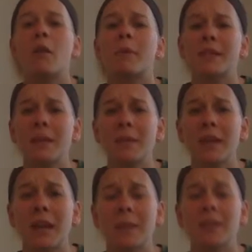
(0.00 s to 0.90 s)
But
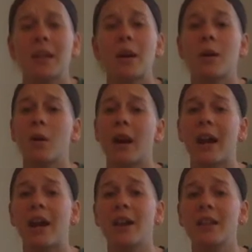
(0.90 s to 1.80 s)
sometimes
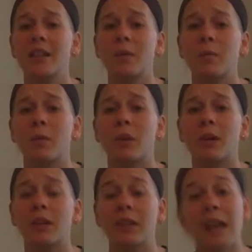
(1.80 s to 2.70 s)
crayons
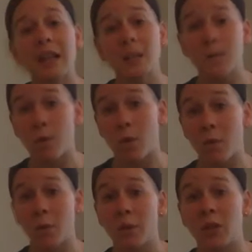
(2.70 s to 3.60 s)
were less
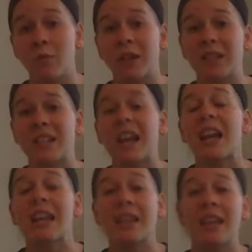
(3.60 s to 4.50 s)
formal, which means
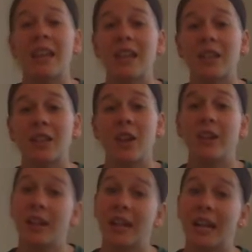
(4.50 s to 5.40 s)
they saw
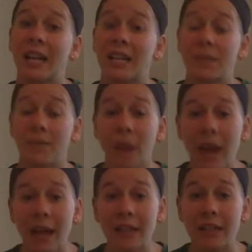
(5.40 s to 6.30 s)
Duncan as a
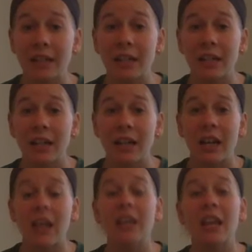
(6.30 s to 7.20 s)
friend,
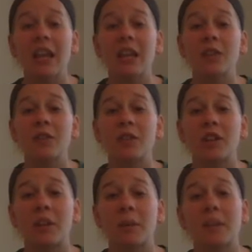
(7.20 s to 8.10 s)
and they used
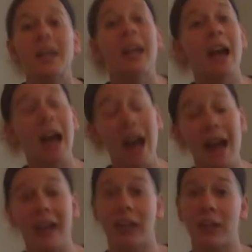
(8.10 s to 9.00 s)
terms like hi.